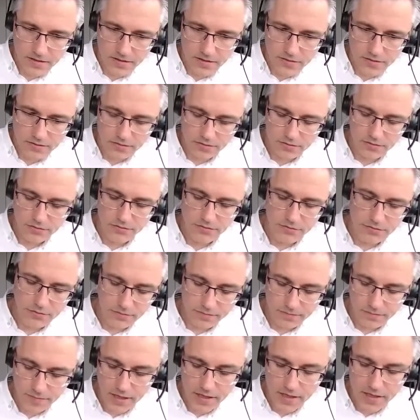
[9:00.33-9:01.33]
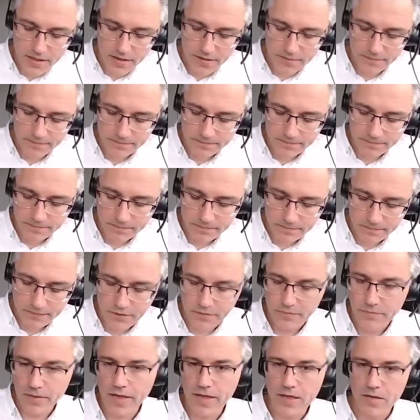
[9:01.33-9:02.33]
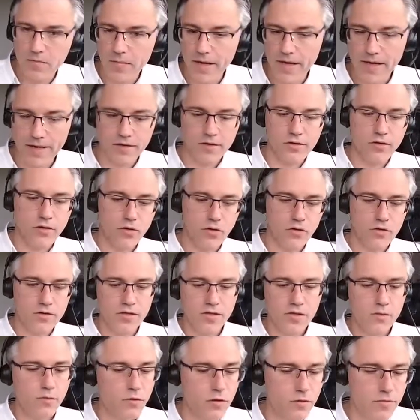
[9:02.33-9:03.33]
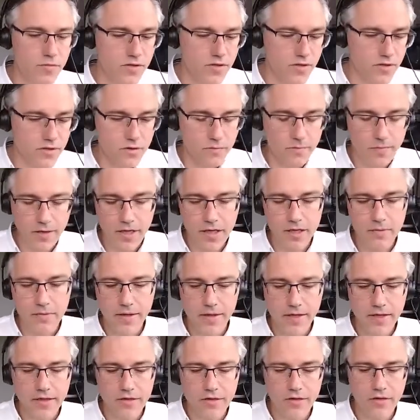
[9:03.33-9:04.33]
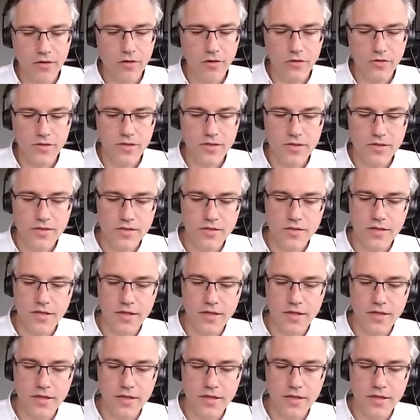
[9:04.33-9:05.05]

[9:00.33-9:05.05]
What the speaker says: to pay back on its promises, to pay back on its